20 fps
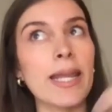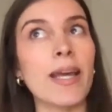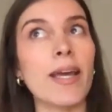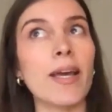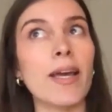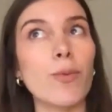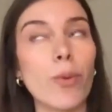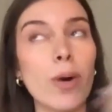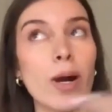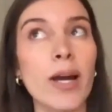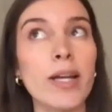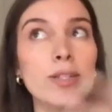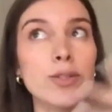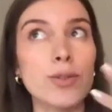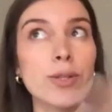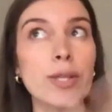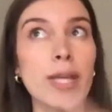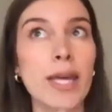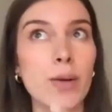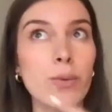it. Why
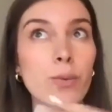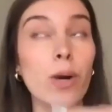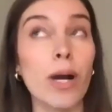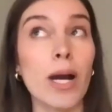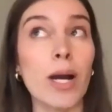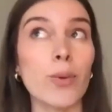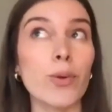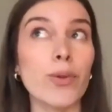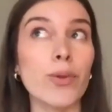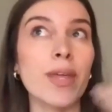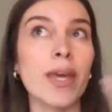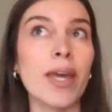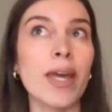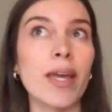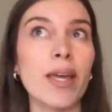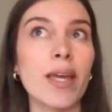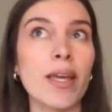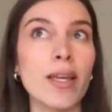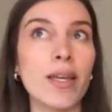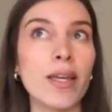would
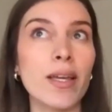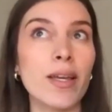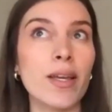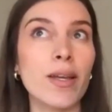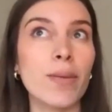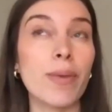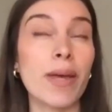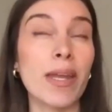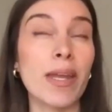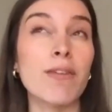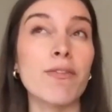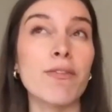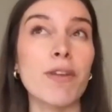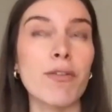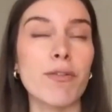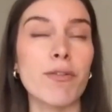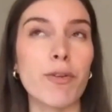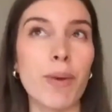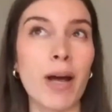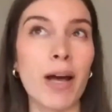they
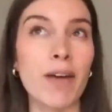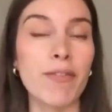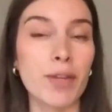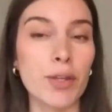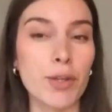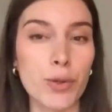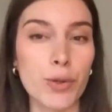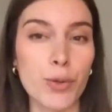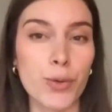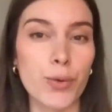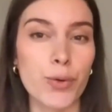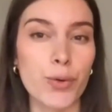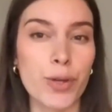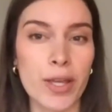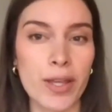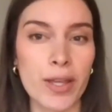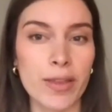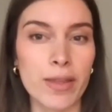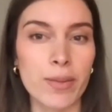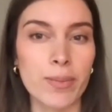benefit from having you
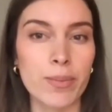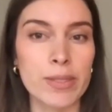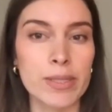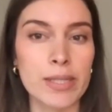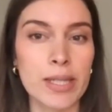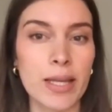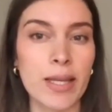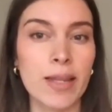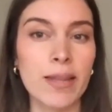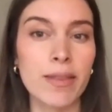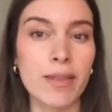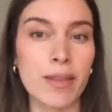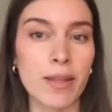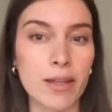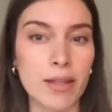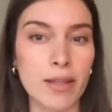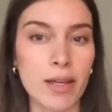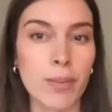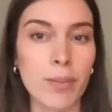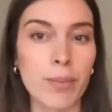in
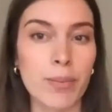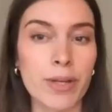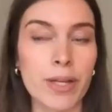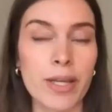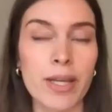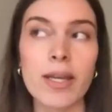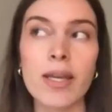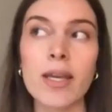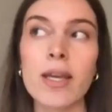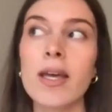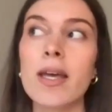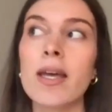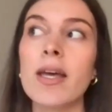the company?